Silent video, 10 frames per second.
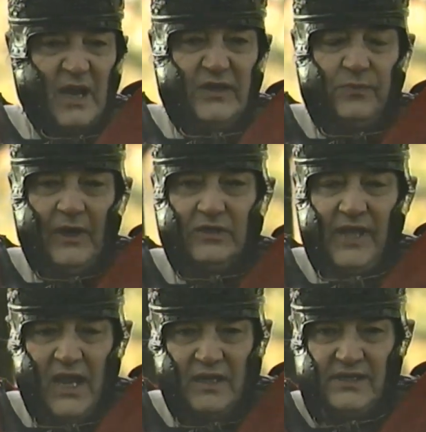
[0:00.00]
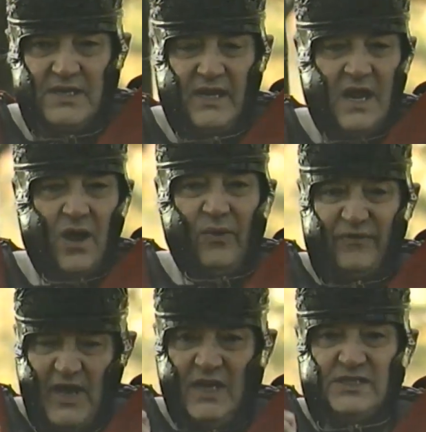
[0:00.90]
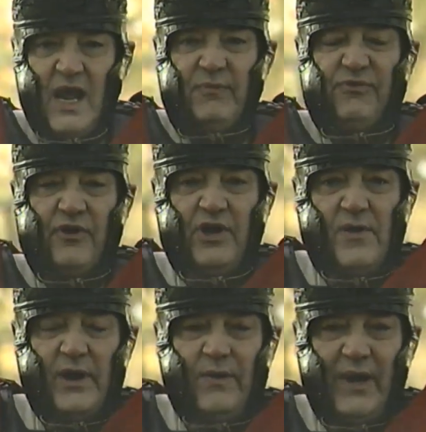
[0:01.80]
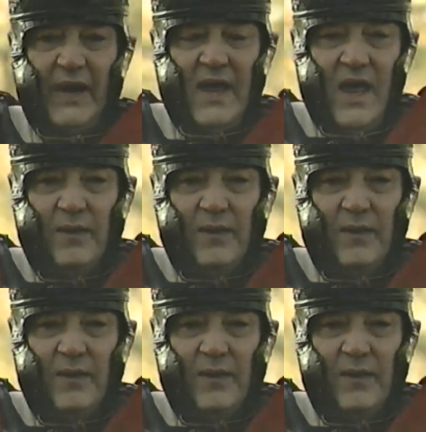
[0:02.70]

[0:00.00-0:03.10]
I'm not real talented, we've got a job for you anyway.